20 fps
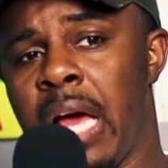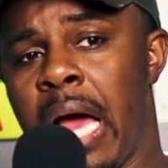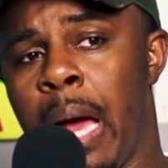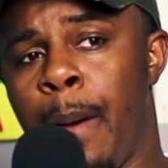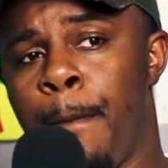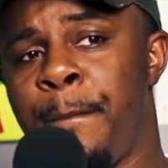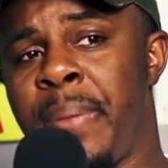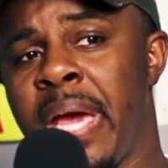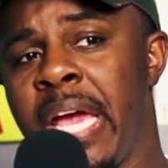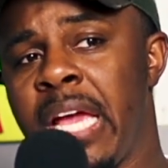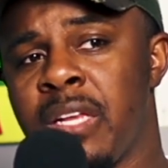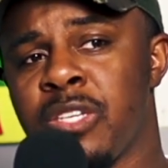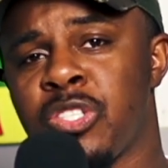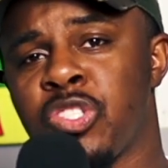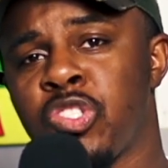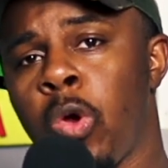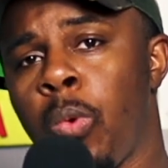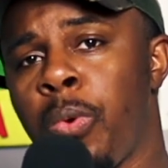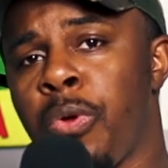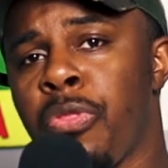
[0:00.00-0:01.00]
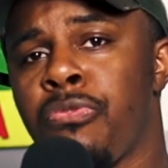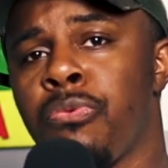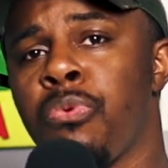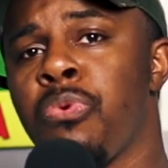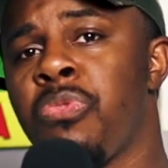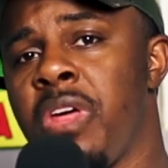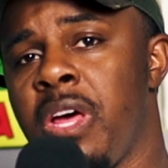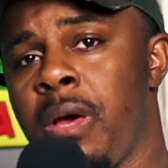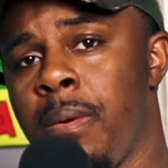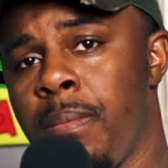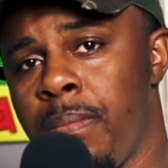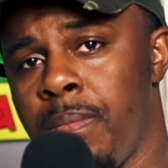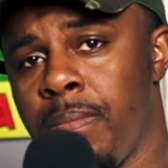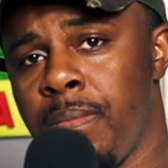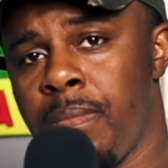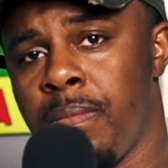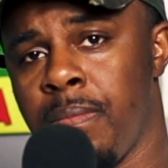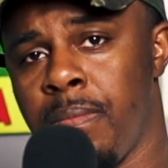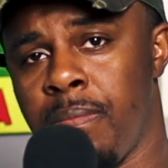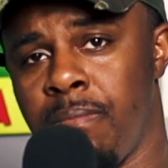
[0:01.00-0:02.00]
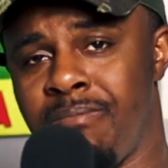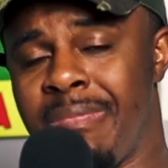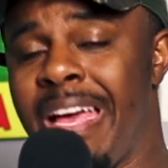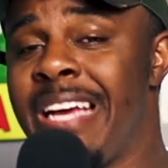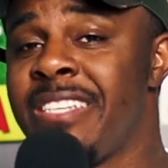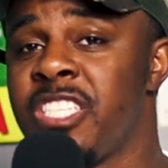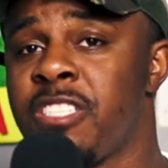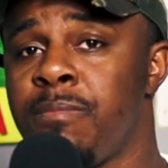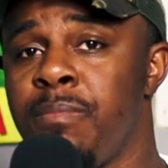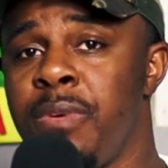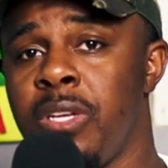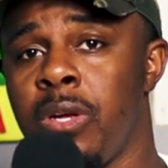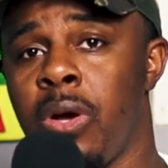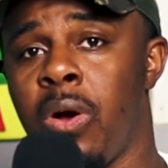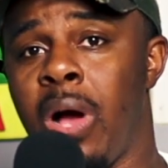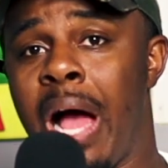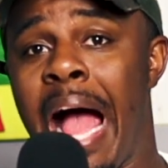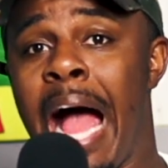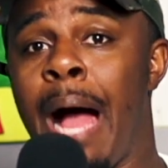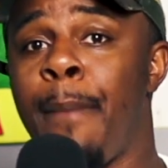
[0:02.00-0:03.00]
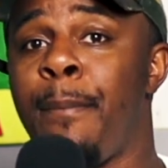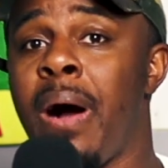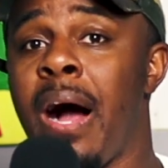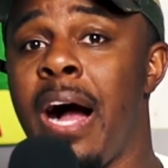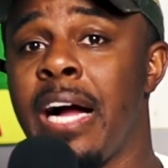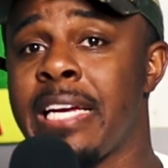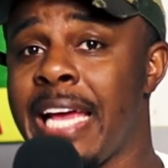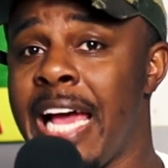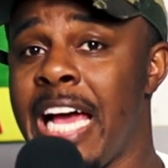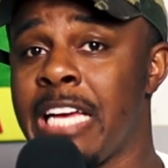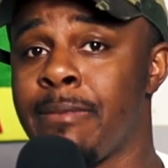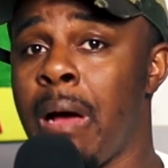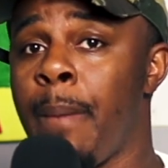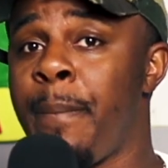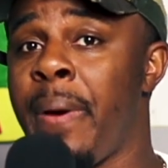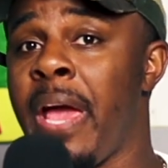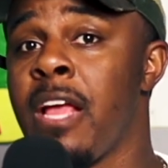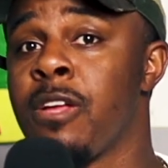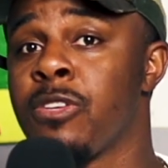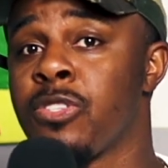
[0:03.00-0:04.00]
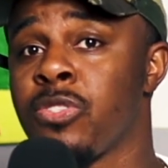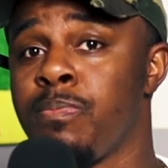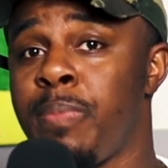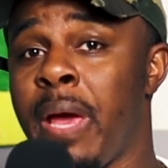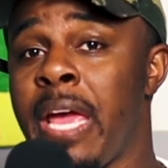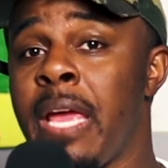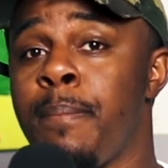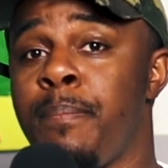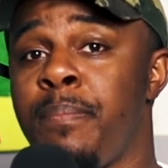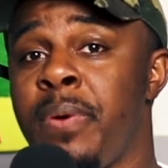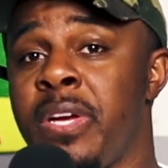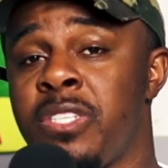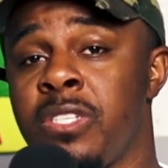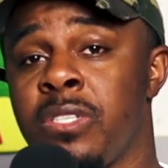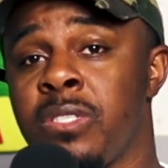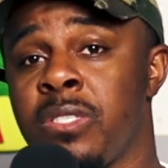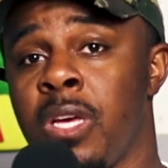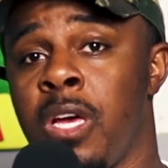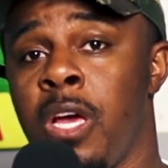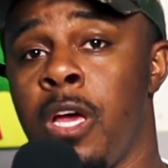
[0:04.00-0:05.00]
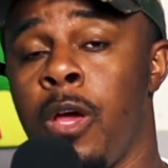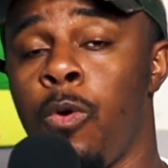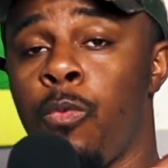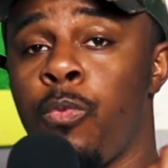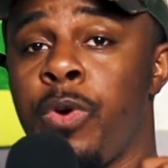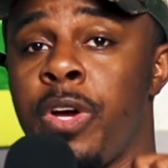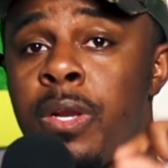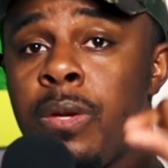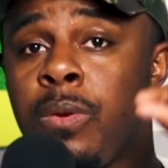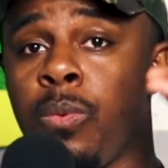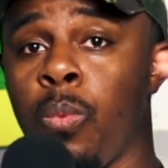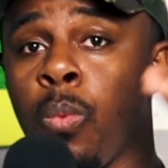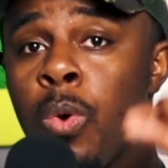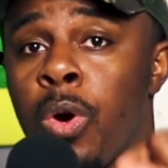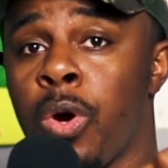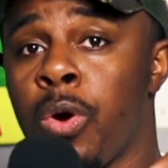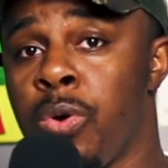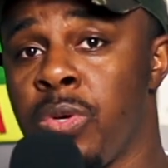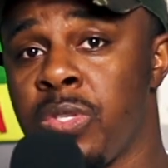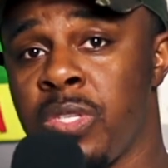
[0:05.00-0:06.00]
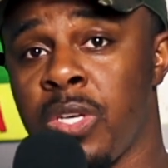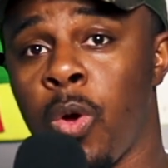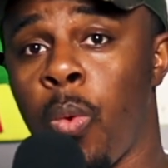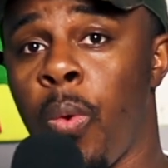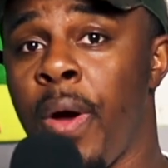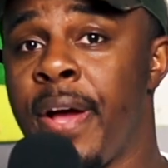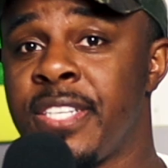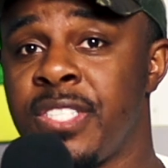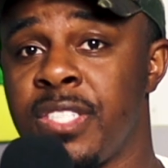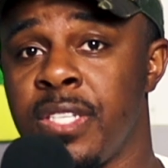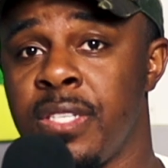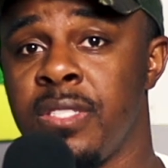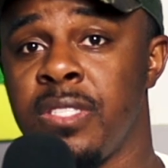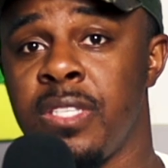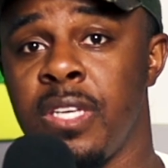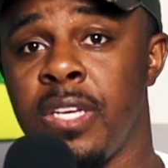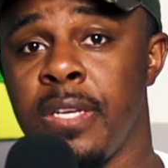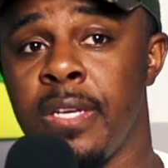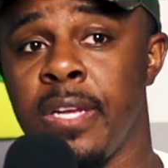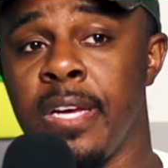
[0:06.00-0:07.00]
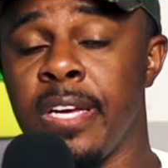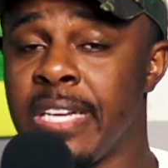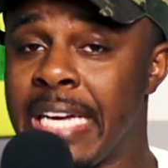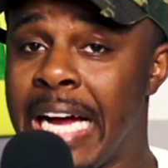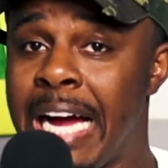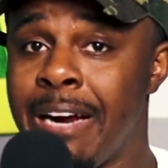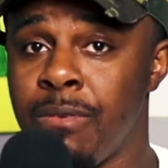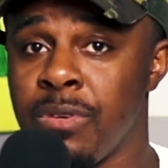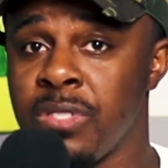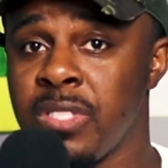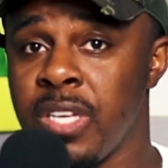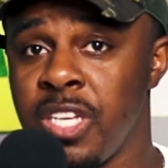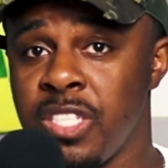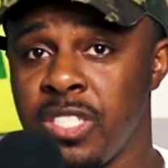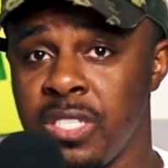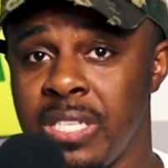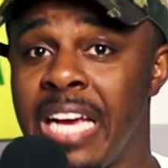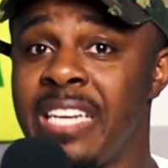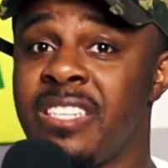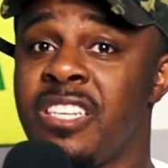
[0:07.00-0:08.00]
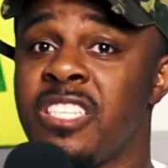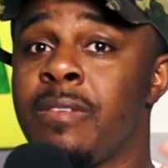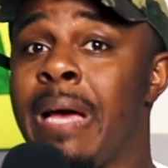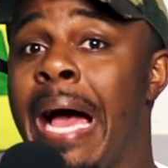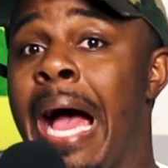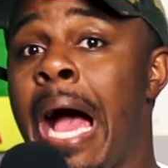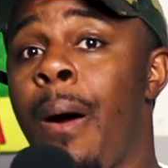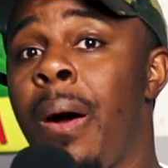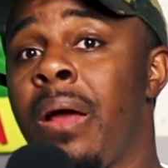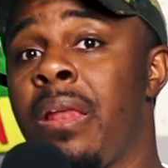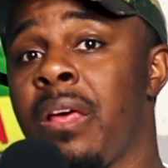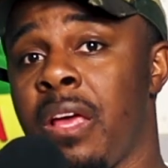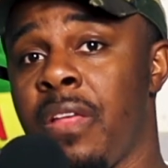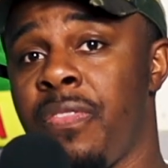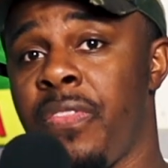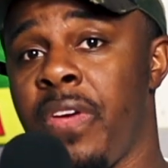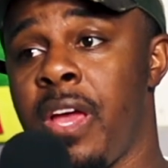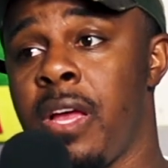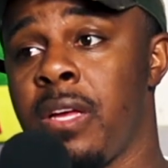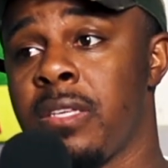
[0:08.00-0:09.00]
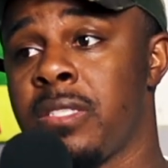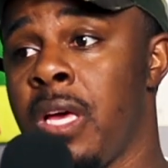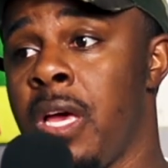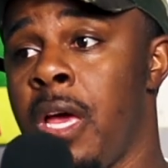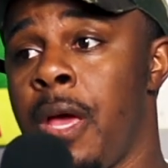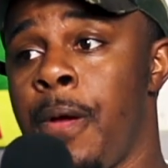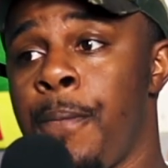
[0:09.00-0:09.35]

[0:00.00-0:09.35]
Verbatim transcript: I'm painting a story through them that's just me though. I podcast by painting painting pictures with words and questions and conversation. That's just how I look at things.